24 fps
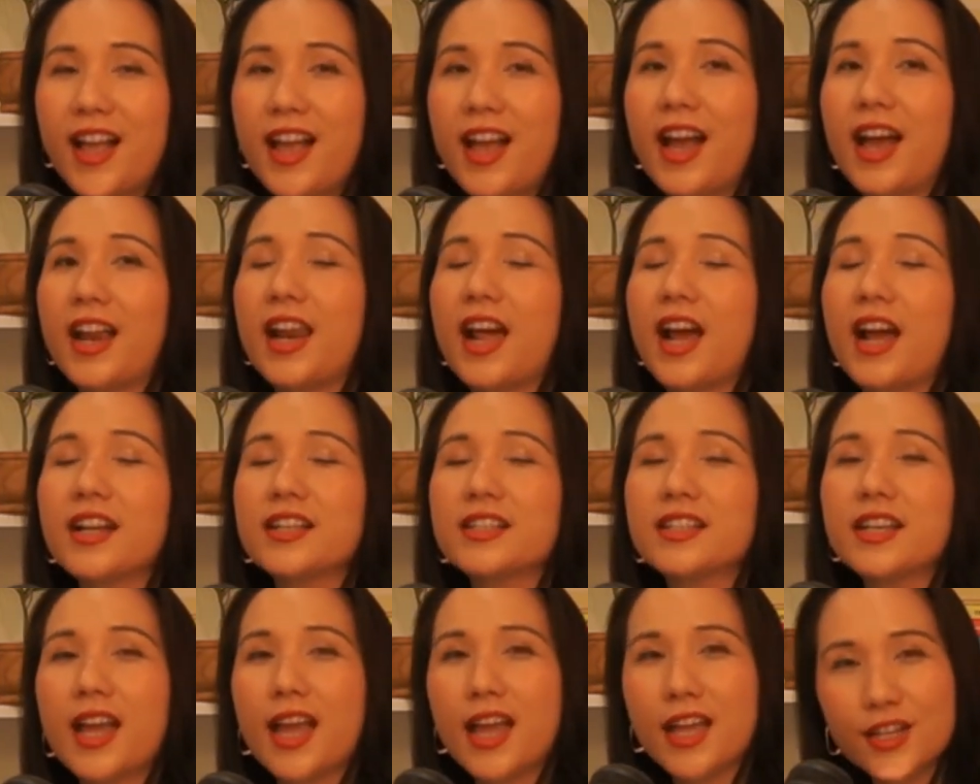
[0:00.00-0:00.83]
And I
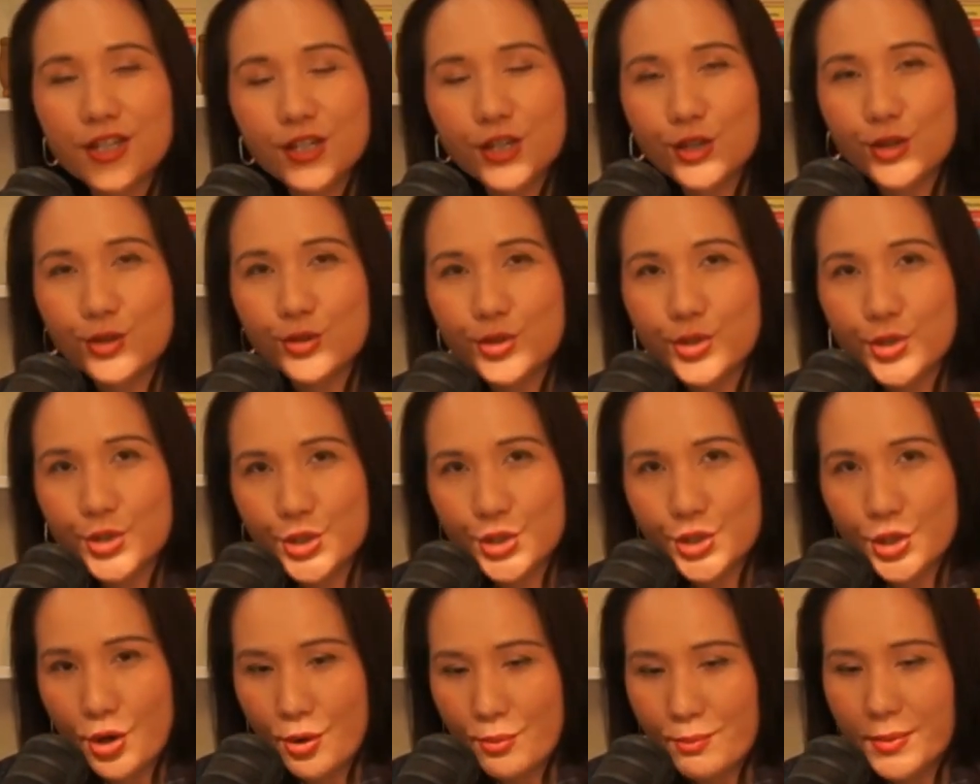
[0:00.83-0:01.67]
thank you
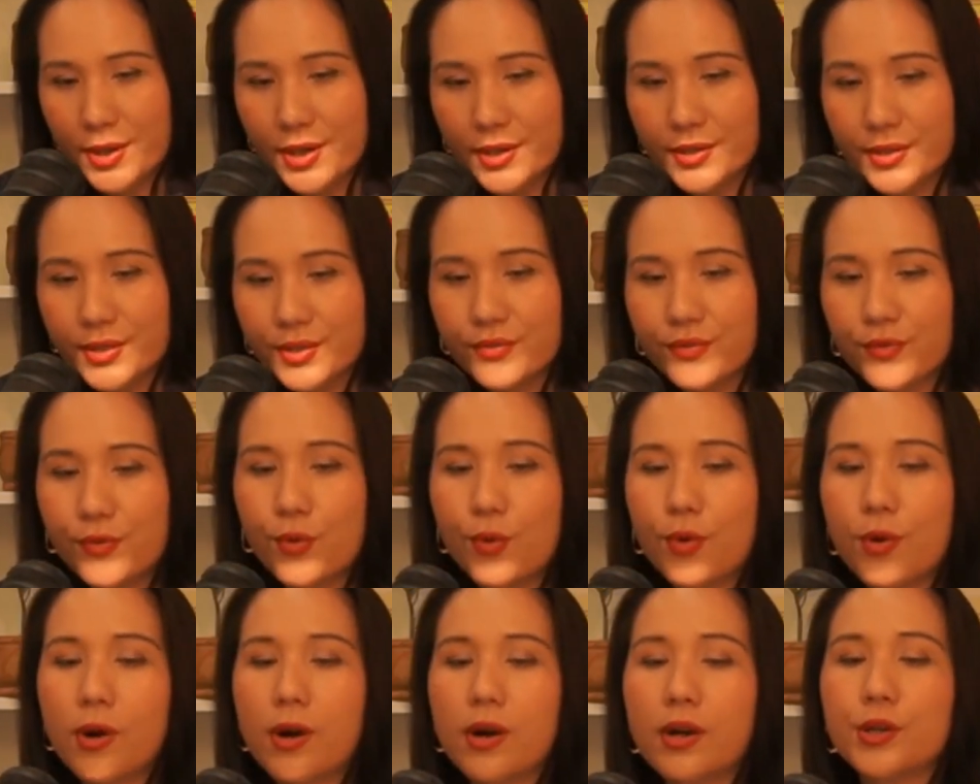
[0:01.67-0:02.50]
so much
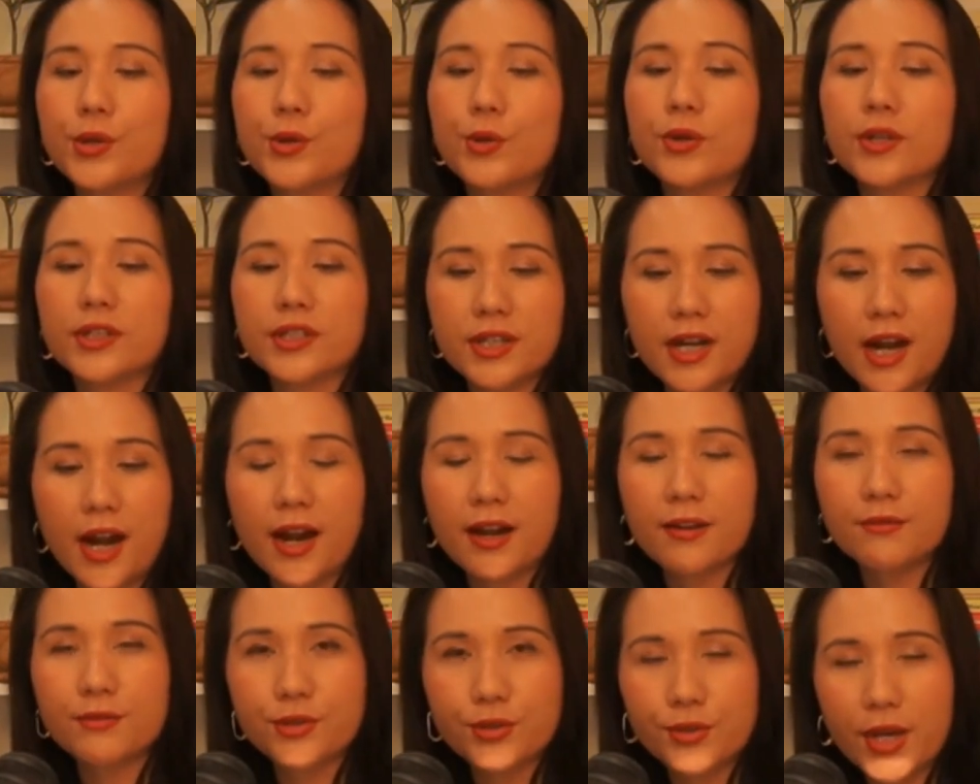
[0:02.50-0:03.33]
for your
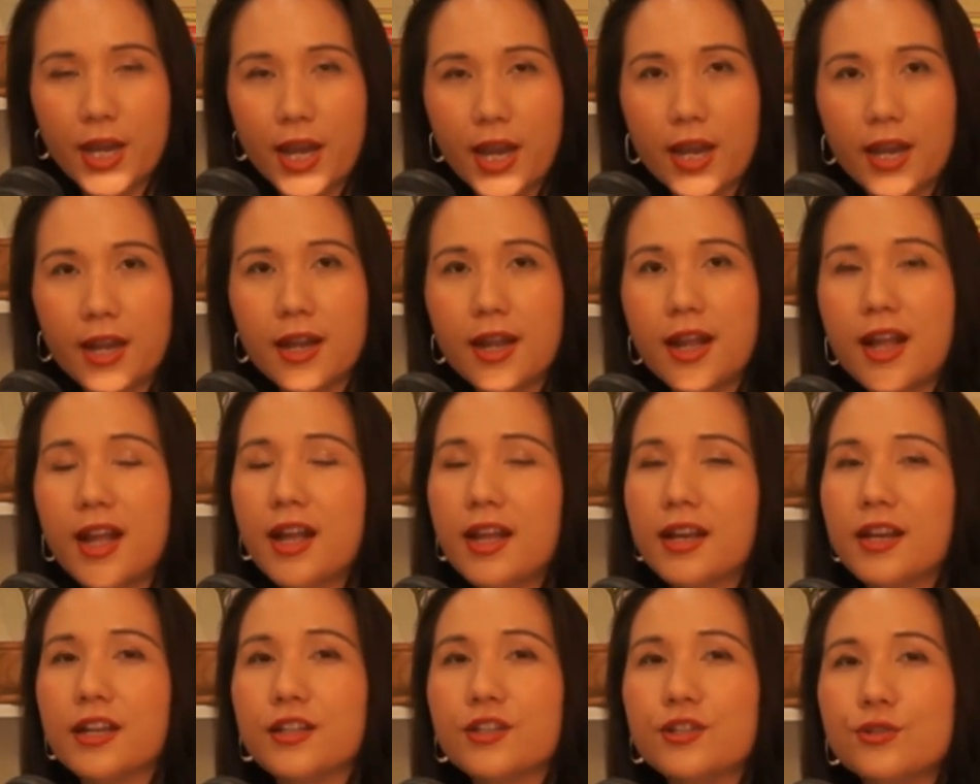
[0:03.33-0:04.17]
time today
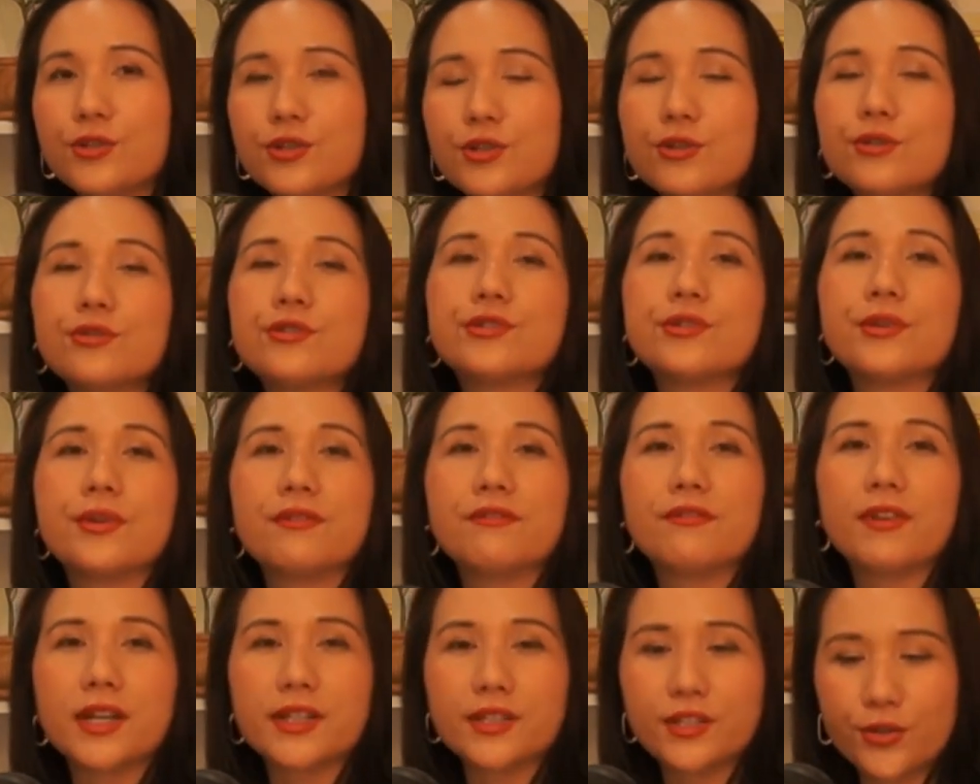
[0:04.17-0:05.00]
that you choose to
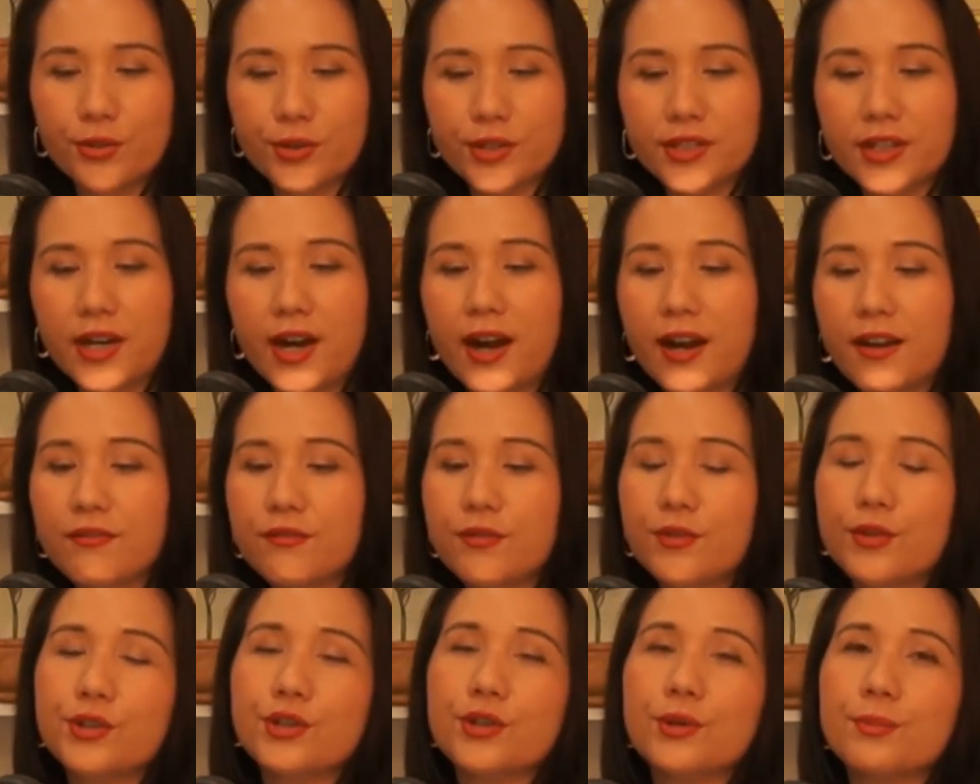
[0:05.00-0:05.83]
invest your time
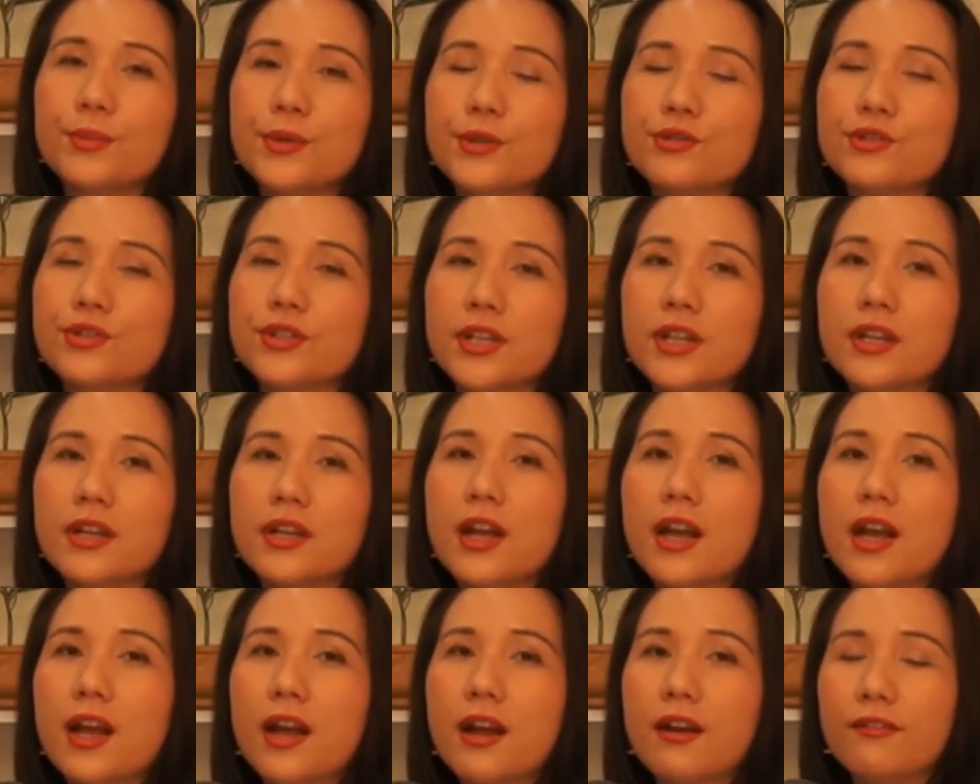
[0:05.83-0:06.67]
for your business
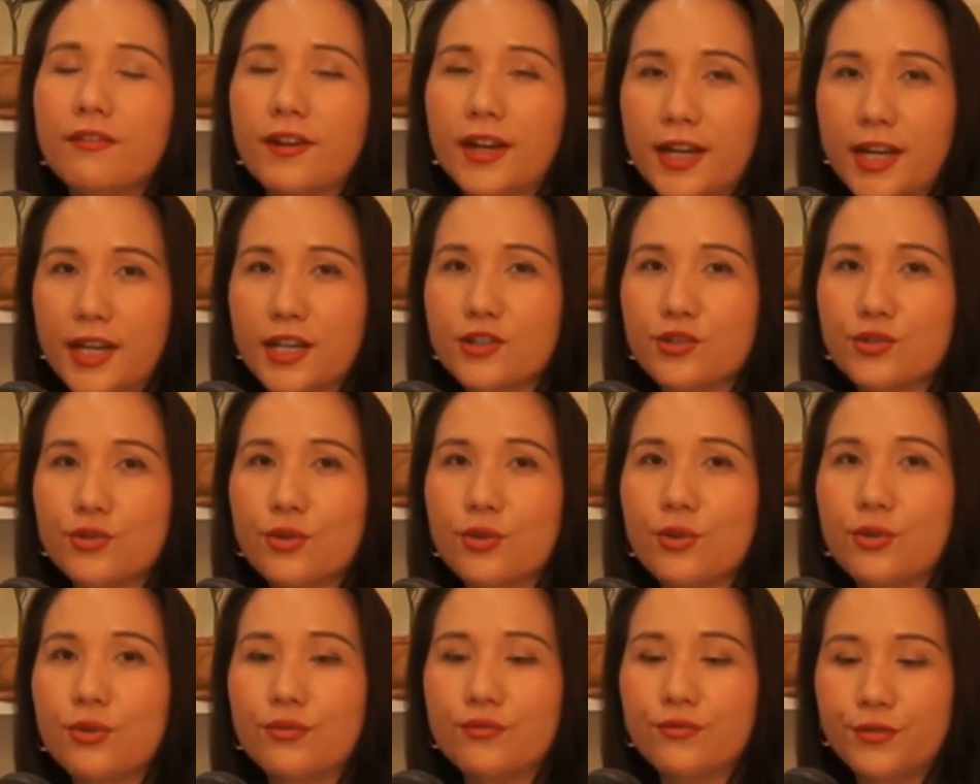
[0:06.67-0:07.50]

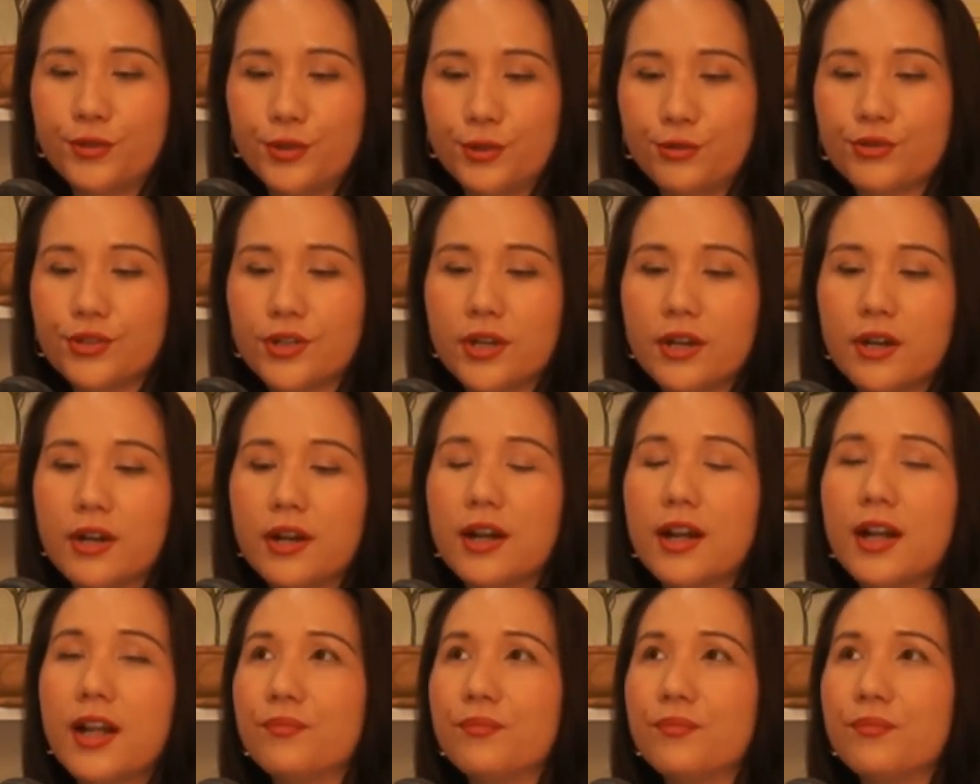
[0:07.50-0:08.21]
financial future.